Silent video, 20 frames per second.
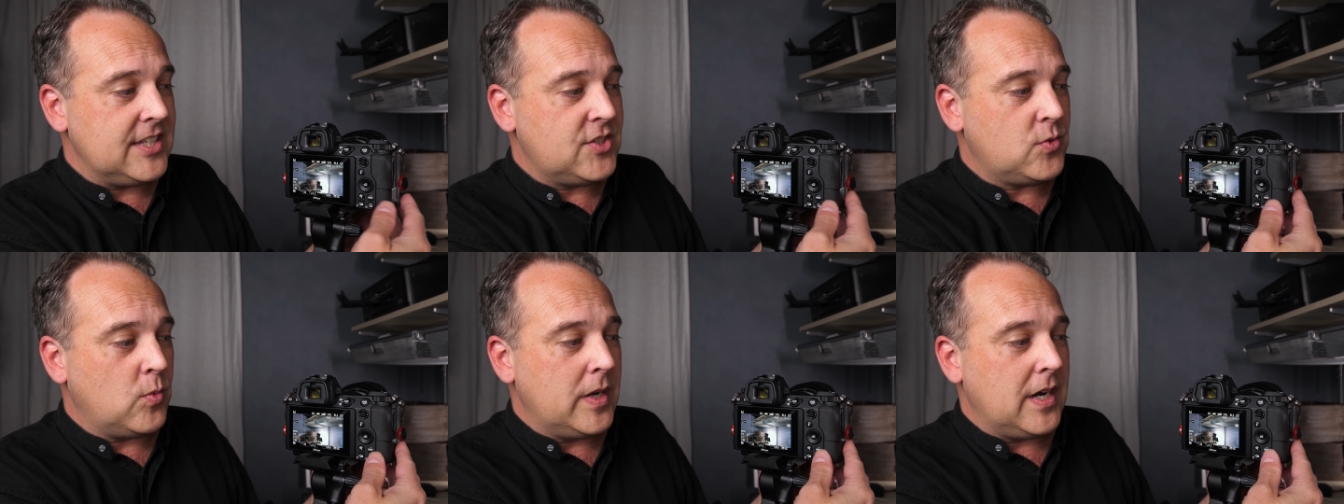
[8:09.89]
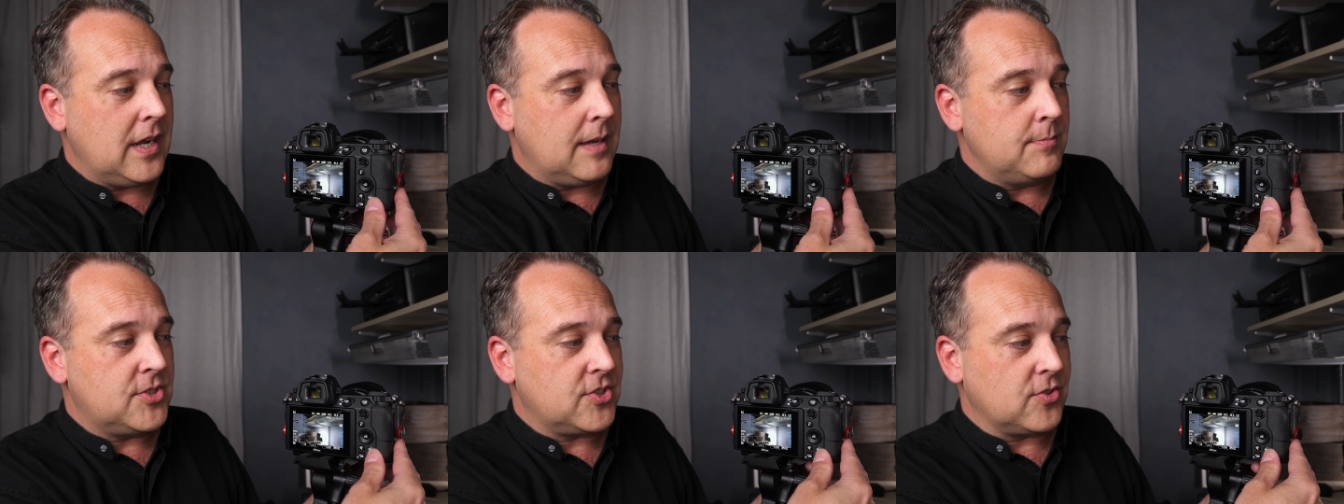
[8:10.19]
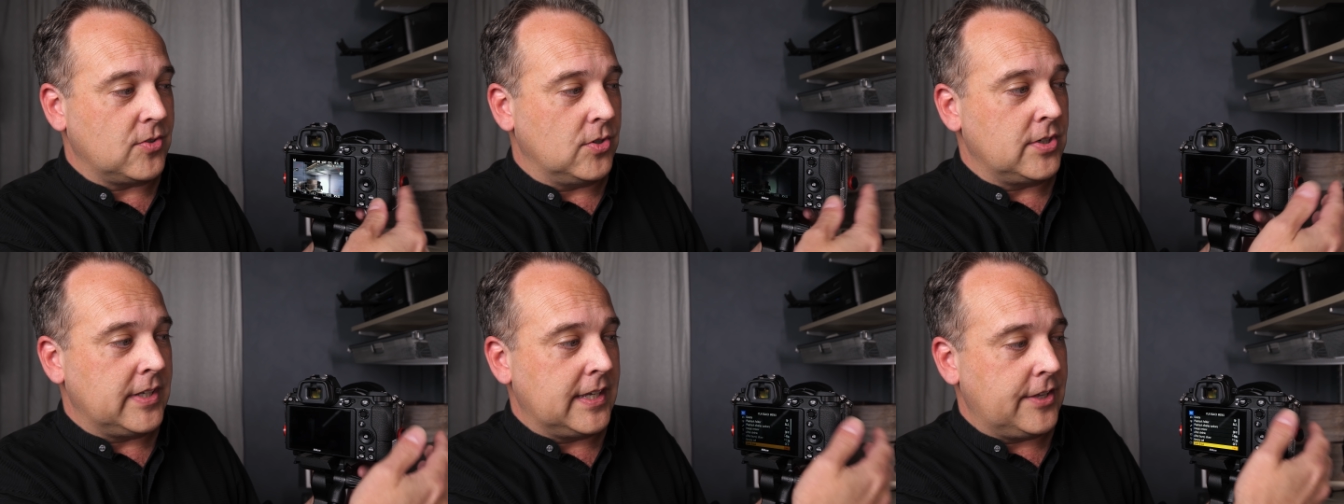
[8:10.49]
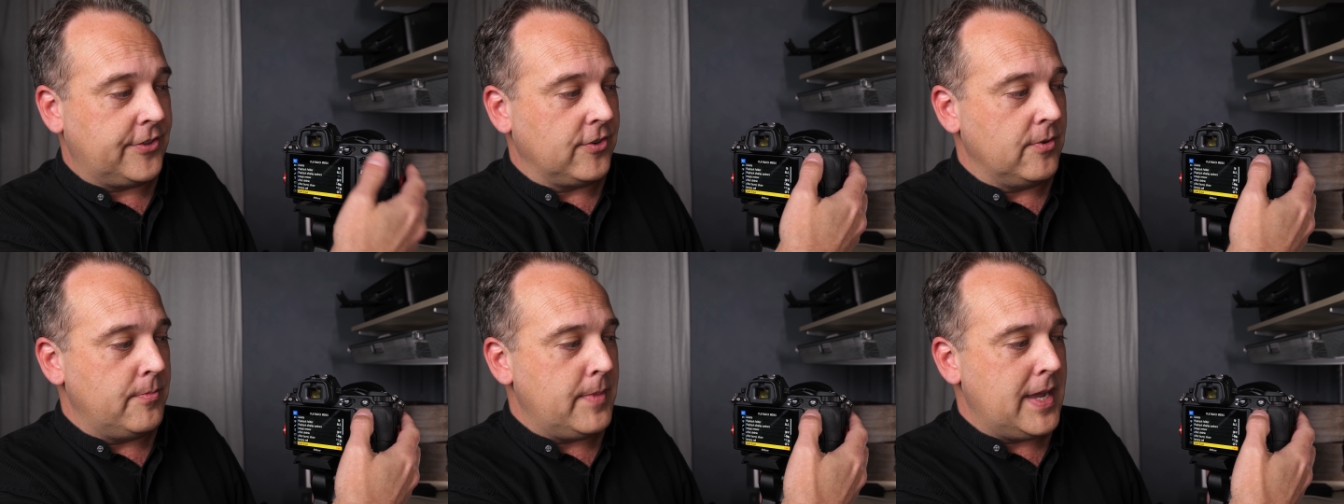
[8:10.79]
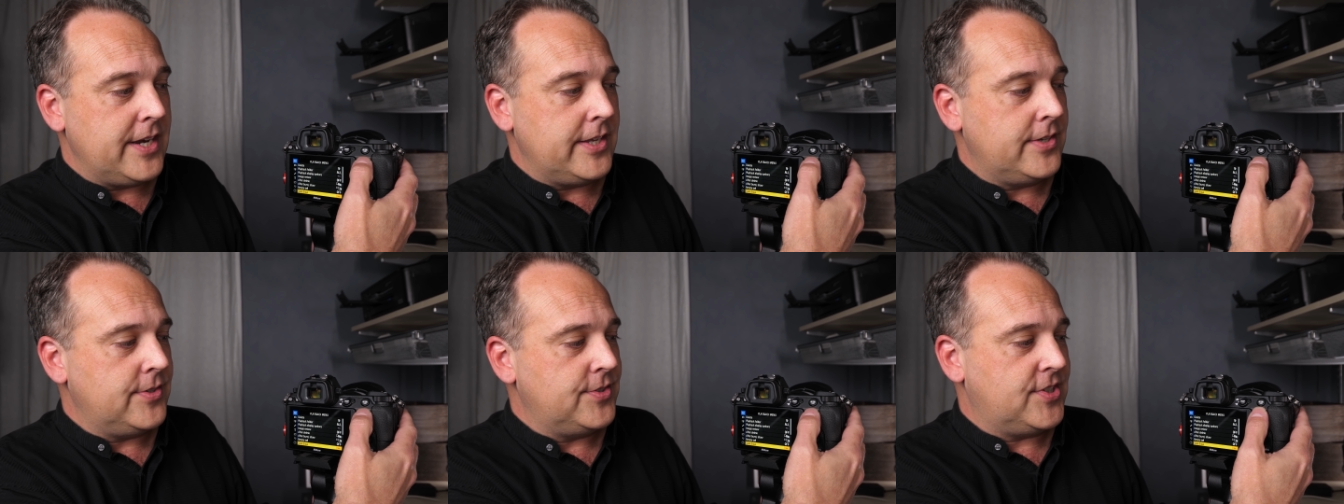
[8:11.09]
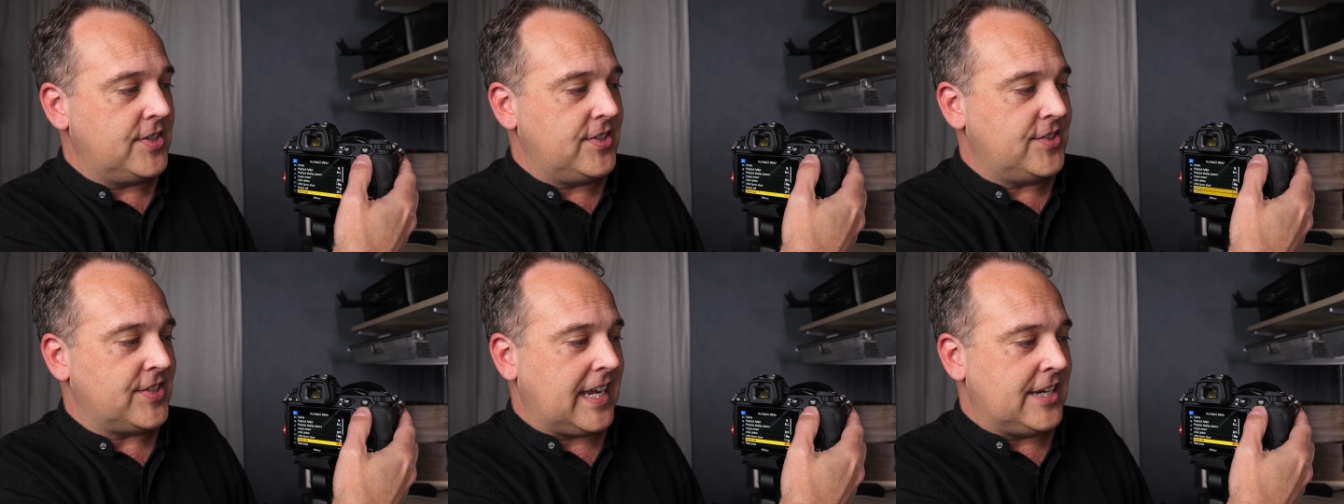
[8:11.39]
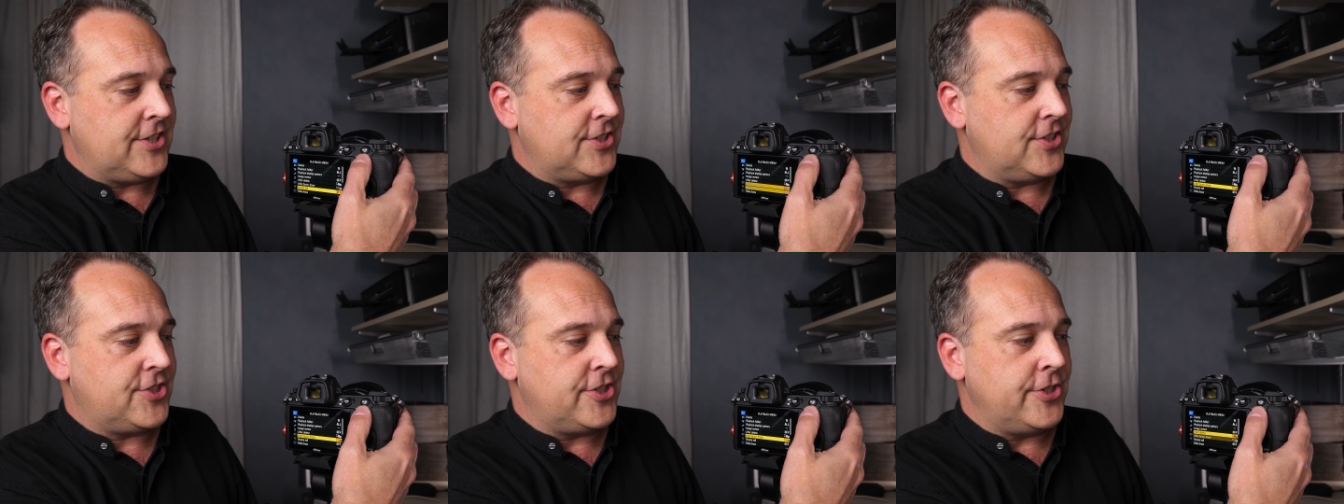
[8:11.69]
is when I'm scrolling through menus is
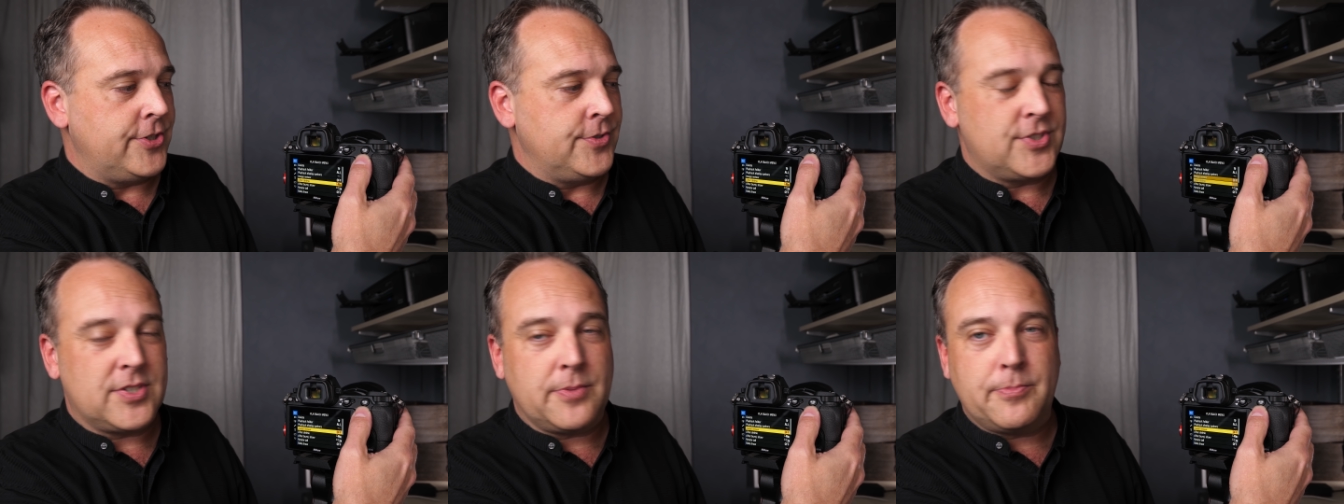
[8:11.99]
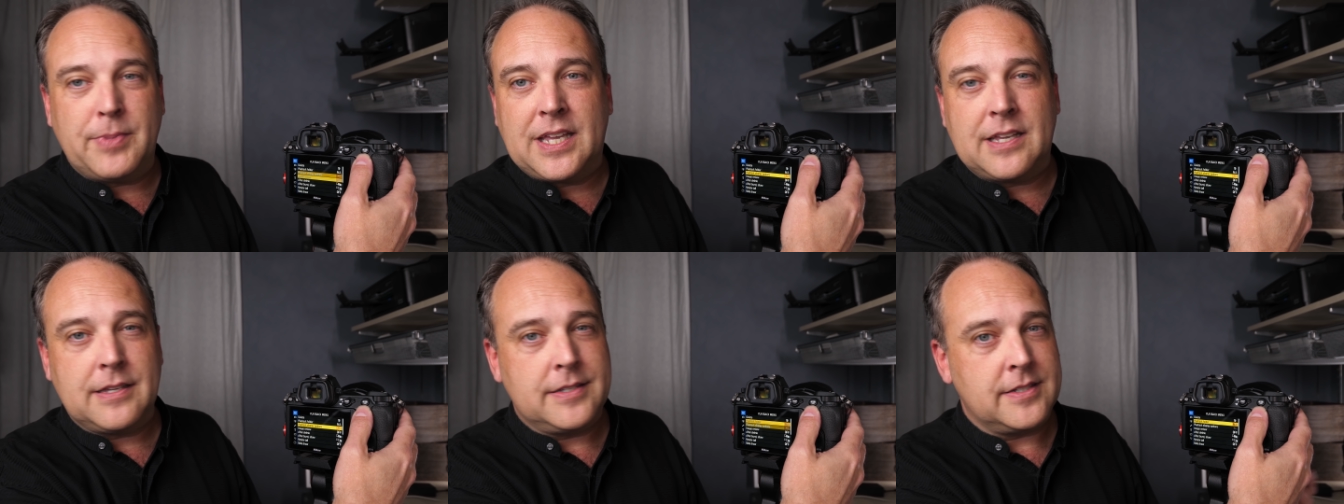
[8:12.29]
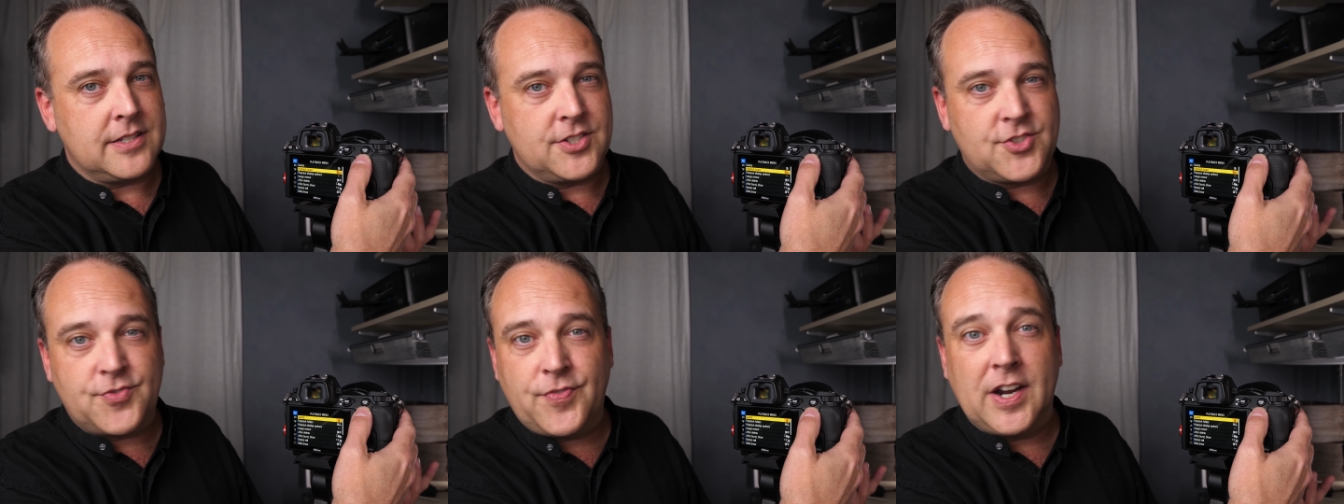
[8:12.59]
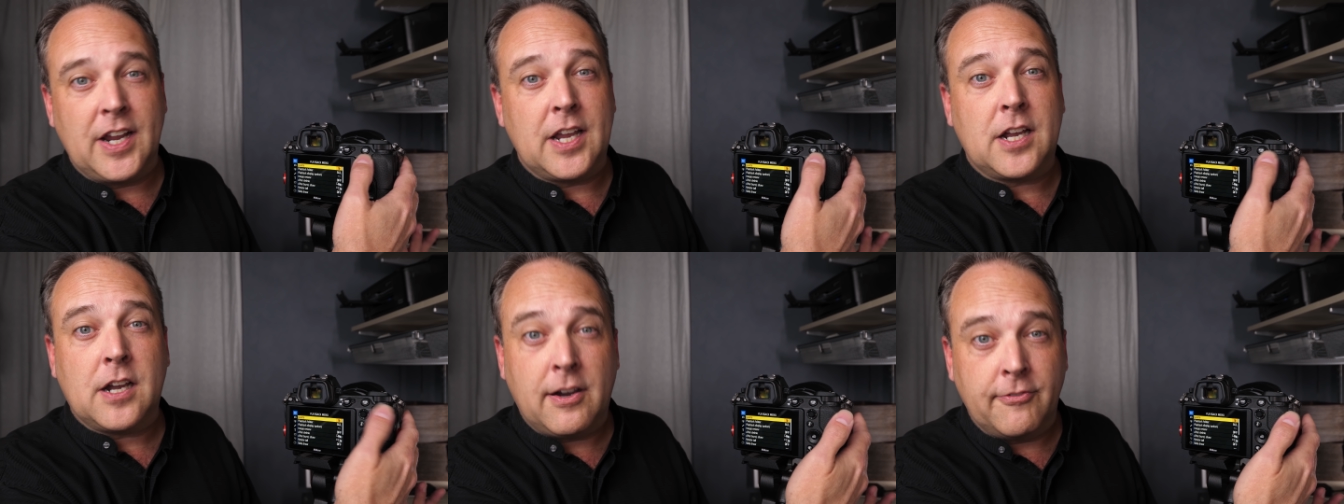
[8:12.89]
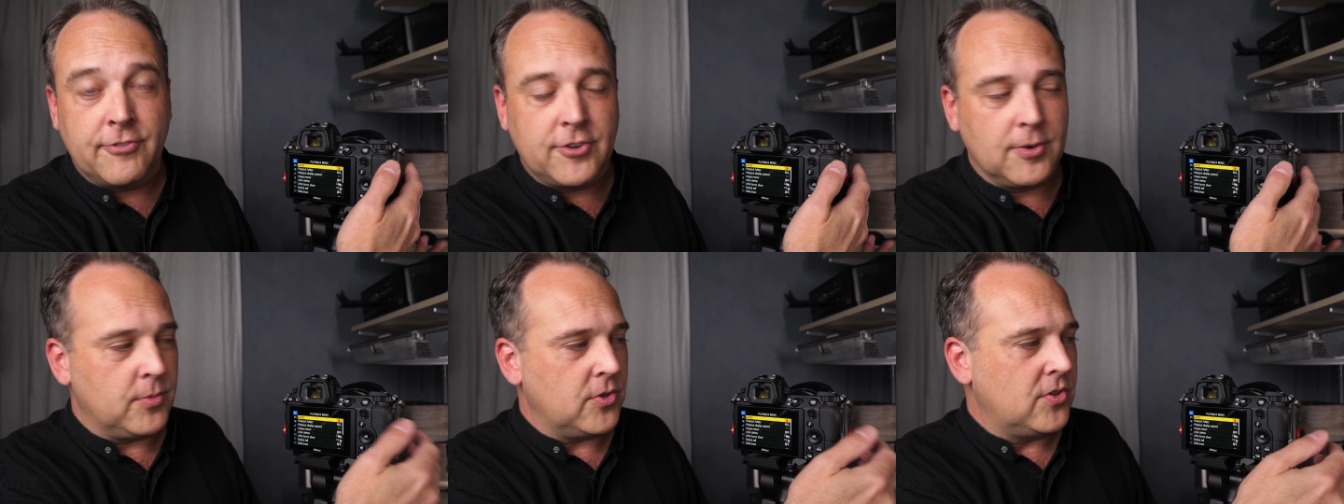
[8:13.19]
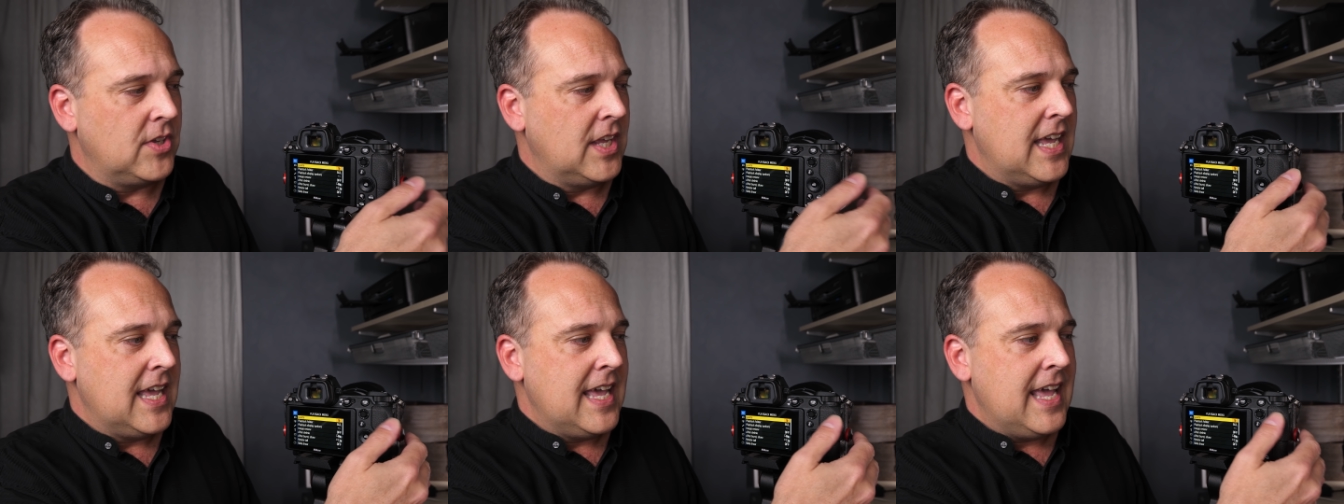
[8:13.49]
I just use it because it's very comfortable.